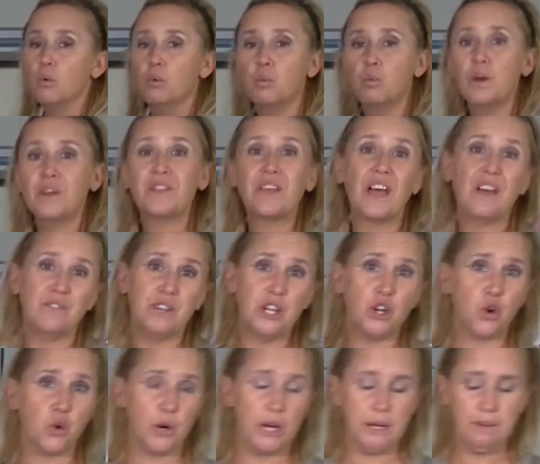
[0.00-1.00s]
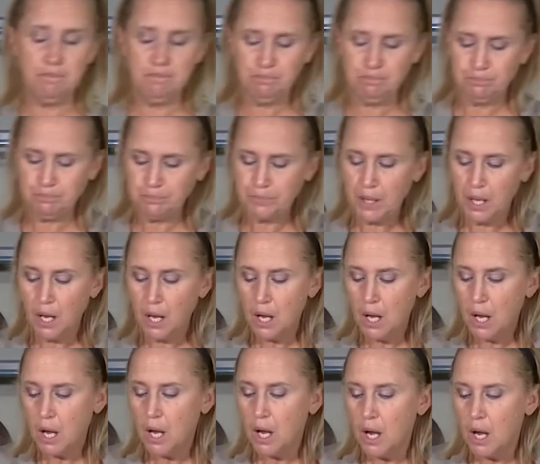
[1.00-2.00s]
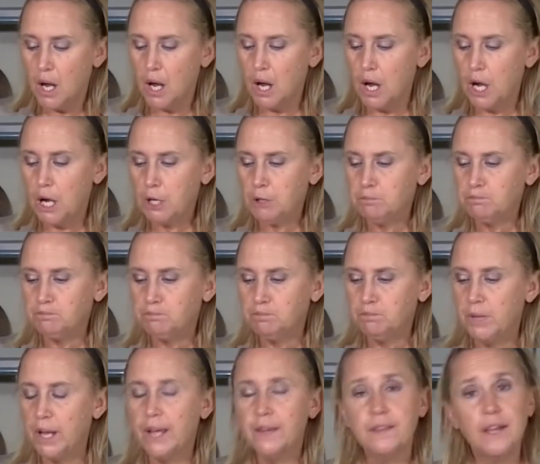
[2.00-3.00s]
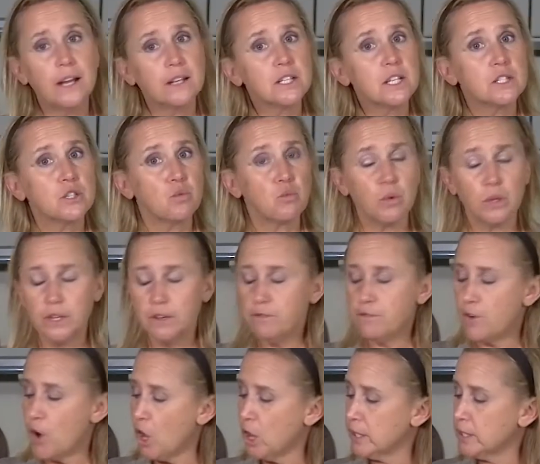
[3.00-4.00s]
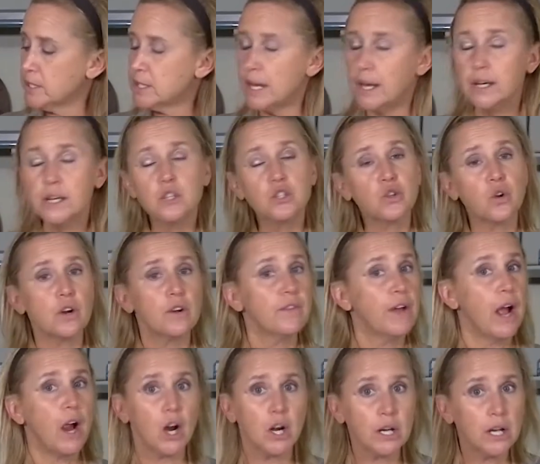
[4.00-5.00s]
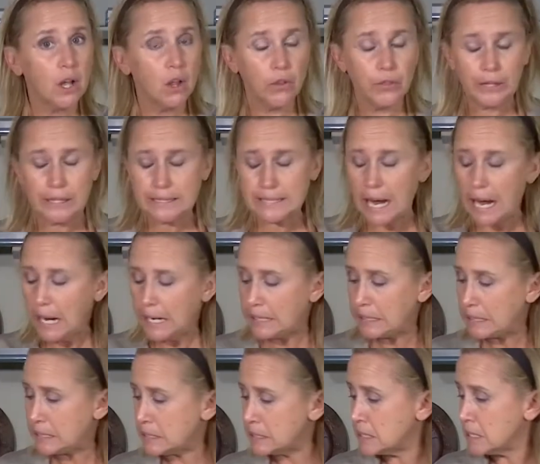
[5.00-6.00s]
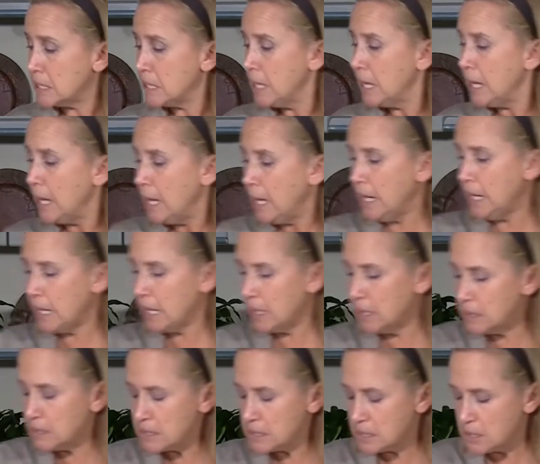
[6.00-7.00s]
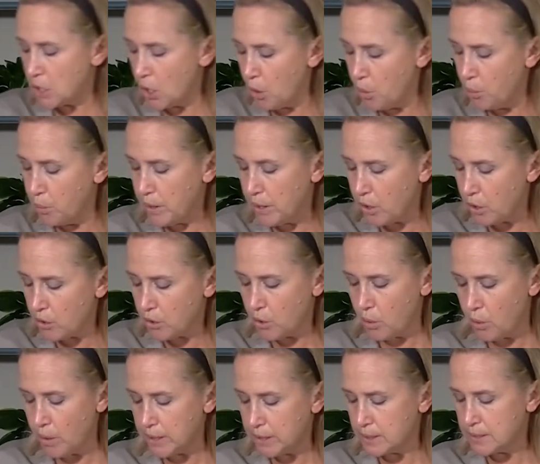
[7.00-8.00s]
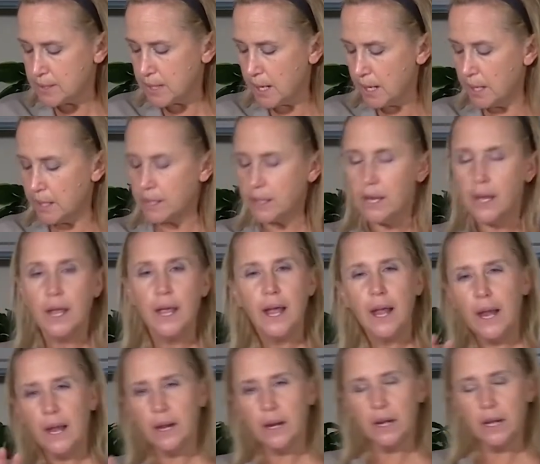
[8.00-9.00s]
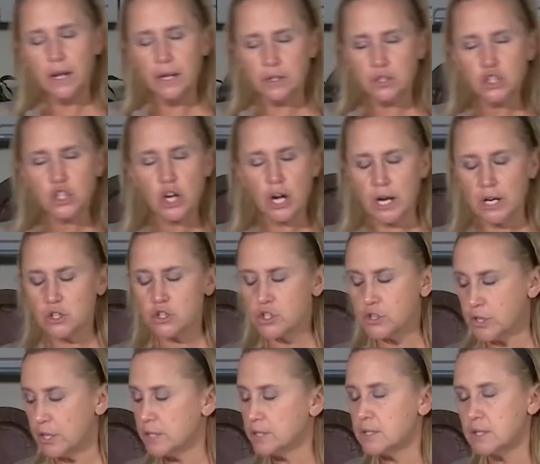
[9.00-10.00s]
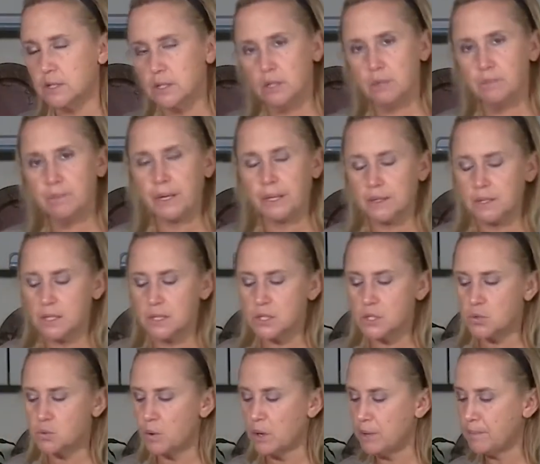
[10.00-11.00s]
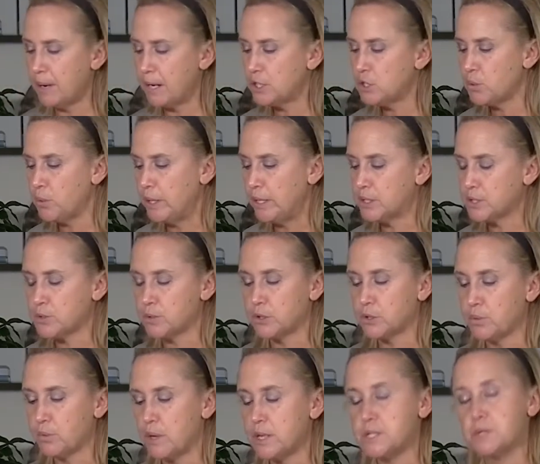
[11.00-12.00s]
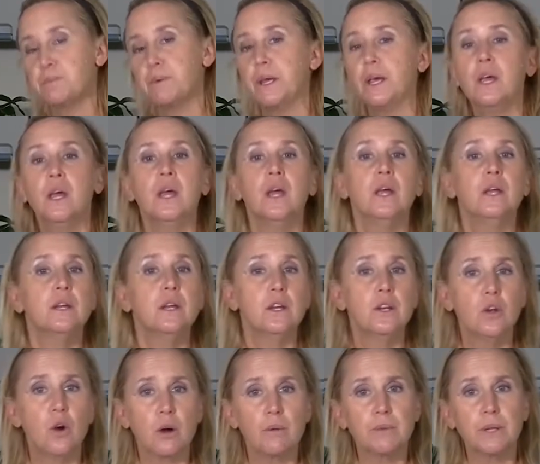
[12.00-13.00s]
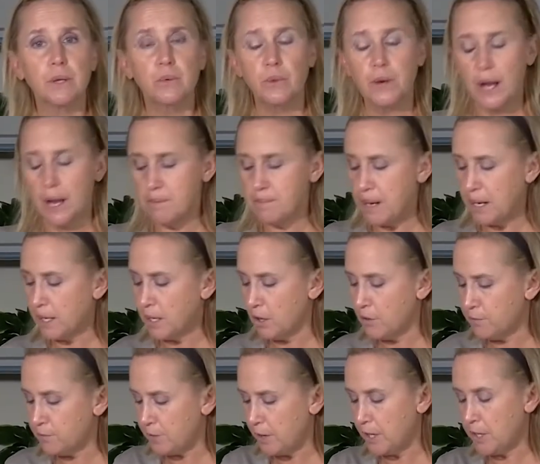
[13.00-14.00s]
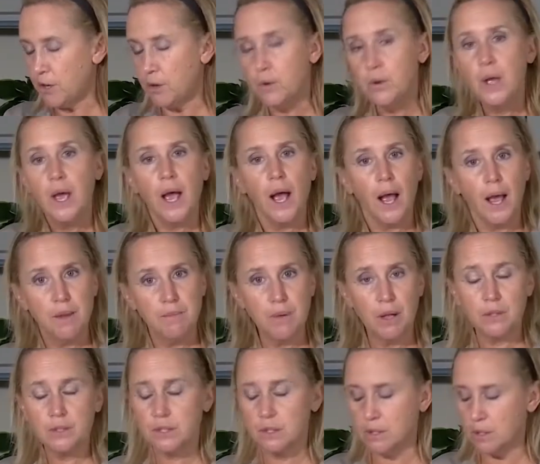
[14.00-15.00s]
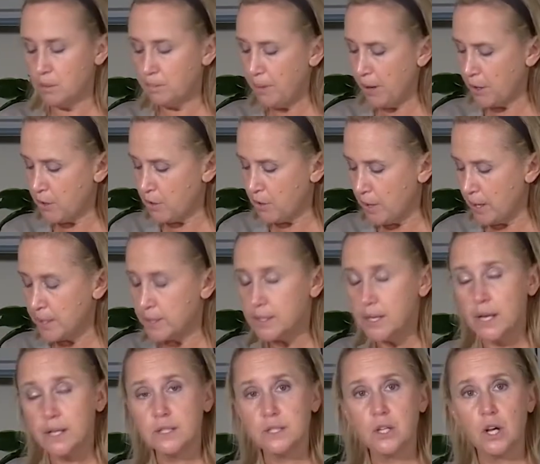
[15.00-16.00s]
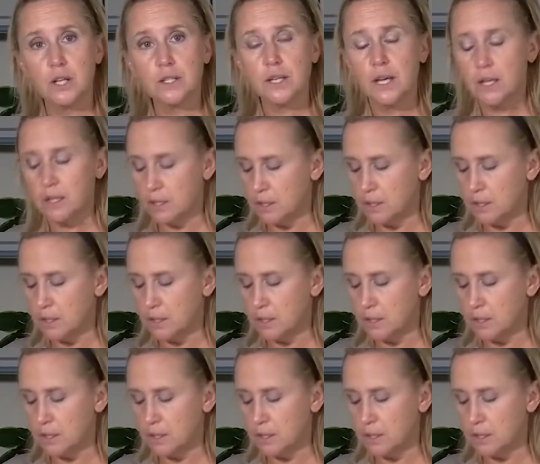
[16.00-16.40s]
with heavy cream. Um, and that doesn't really fall into any sort of a heart healthy diet. And so we're going to take and, and, change things a little bit. This is one of my tweaks with the recipe. Now, normally when I make Alfredo, I melt a little butter, I, I saute a